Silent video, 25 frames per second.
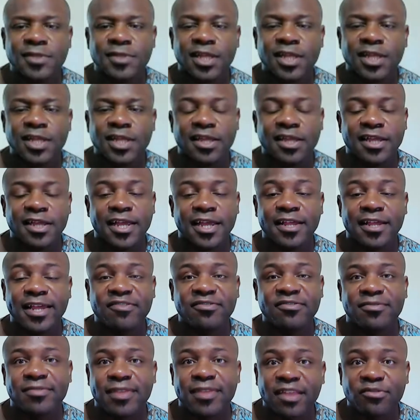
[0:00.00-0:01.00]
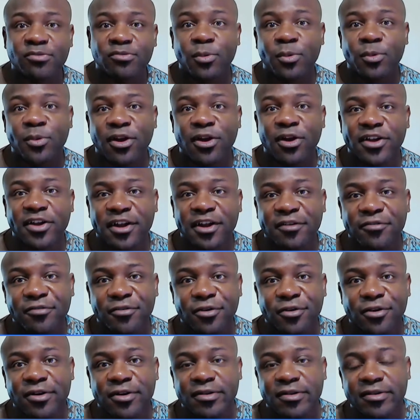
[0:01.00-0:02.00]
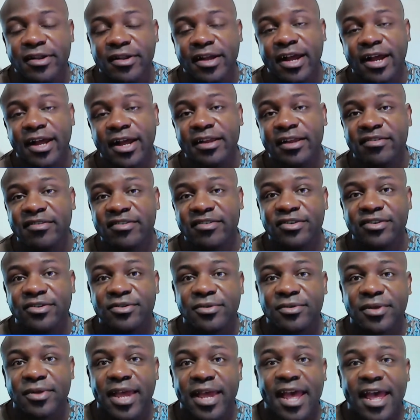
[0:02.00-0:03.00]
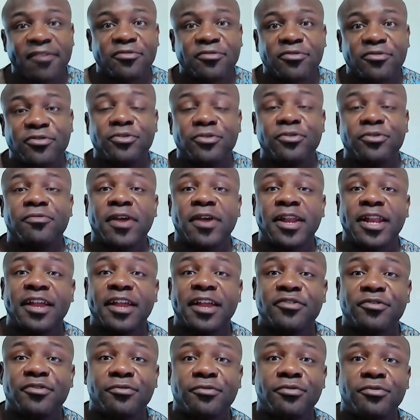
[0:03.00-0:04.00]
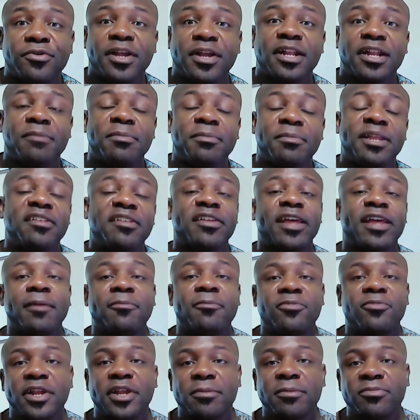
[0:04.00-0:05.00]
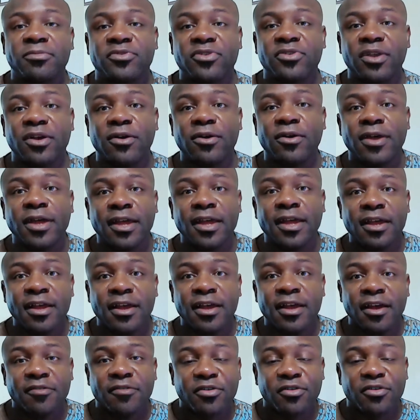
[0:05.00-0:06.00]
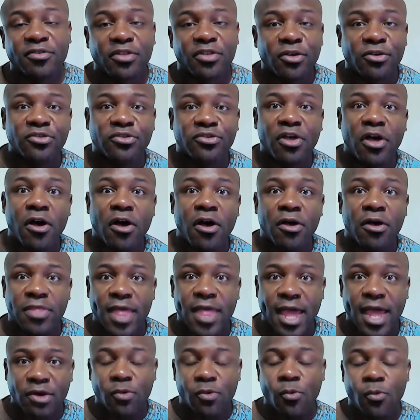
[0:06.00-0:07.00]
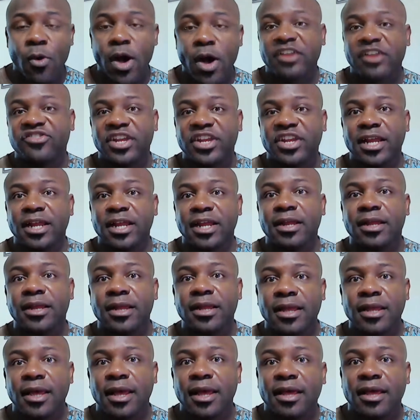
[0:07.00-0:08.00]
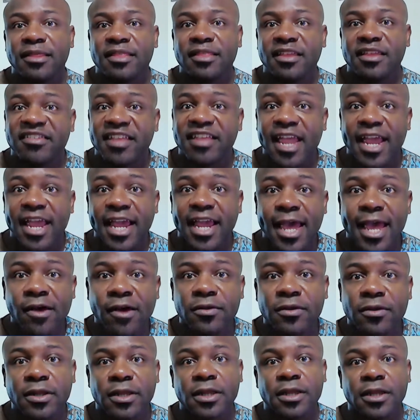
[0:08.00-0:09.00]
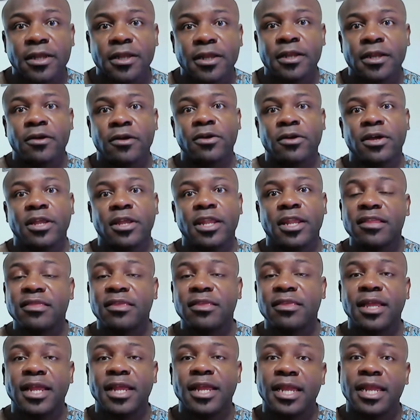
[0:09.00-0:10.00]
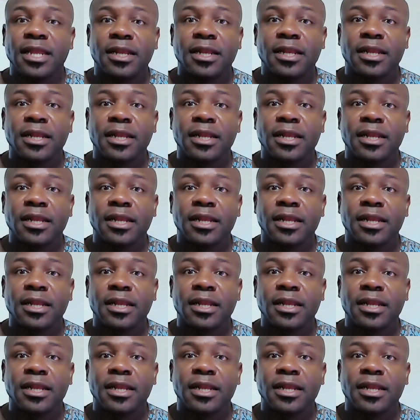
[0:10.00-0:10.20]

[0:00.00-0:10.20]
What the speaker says: Yeah, that's what we're all here for, Don, is to have true financial freedom and time freedom. So for those all that are watching this hangout, click the link